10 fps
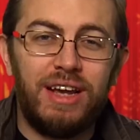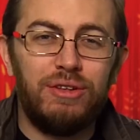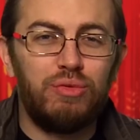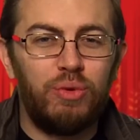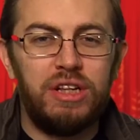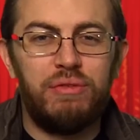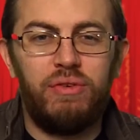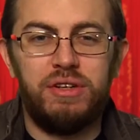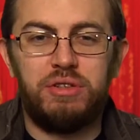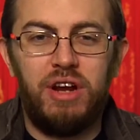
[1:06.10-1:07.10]
titles really
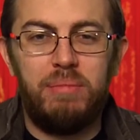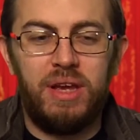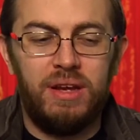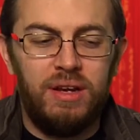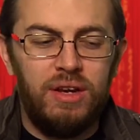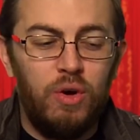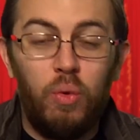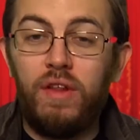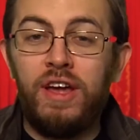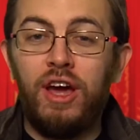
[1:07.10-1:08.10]
frustrate me.
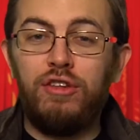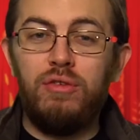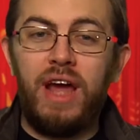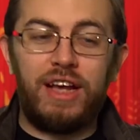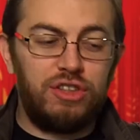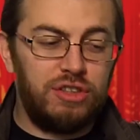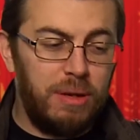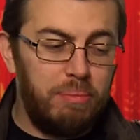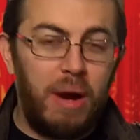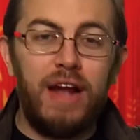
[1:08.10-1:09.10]
What are they going to do next? Just
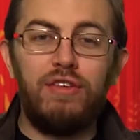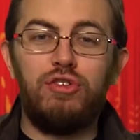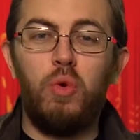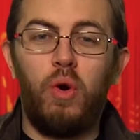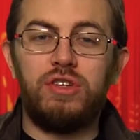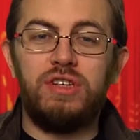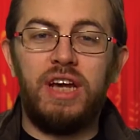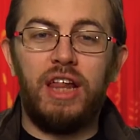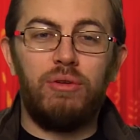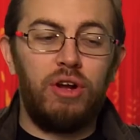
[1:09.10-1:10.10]
combine the two words
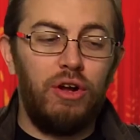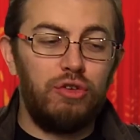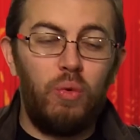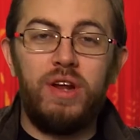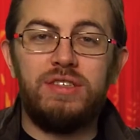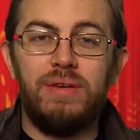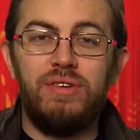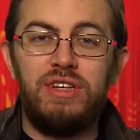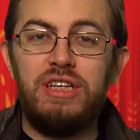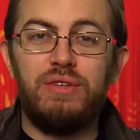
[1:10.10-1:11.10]
together and call
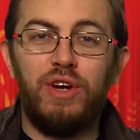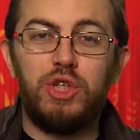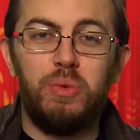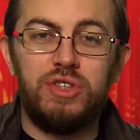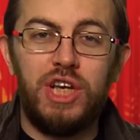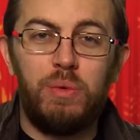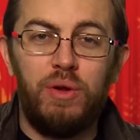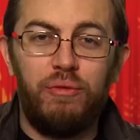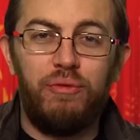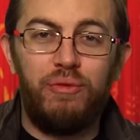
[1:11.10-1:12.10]
2017's eventual
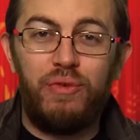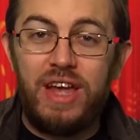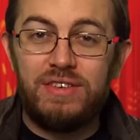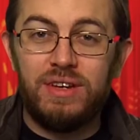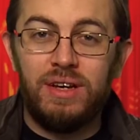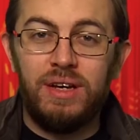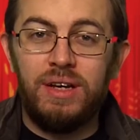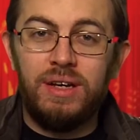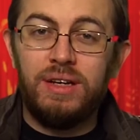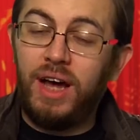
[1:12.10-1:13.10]
sequel Fate?
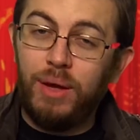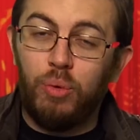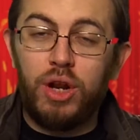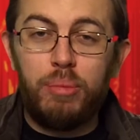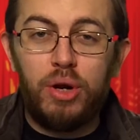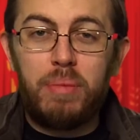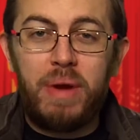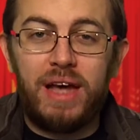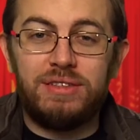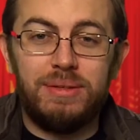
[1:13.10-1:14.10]
I wouldn't put it
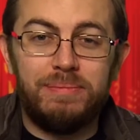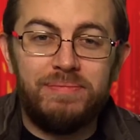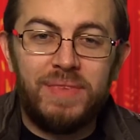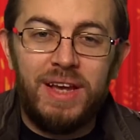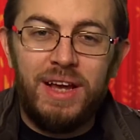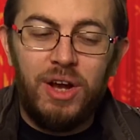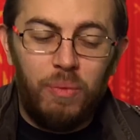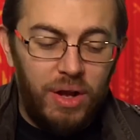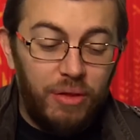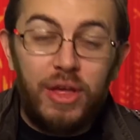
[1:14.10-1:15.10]
past him.
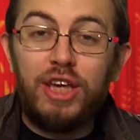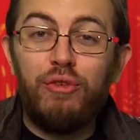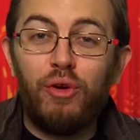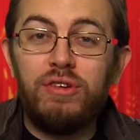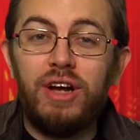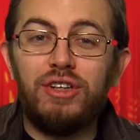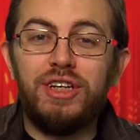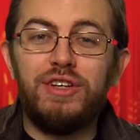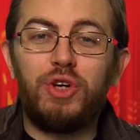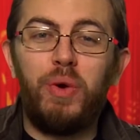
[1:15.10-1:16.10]
Well, thank you for
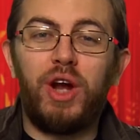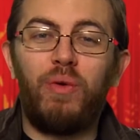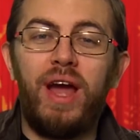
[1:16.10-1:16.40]
indulging this quick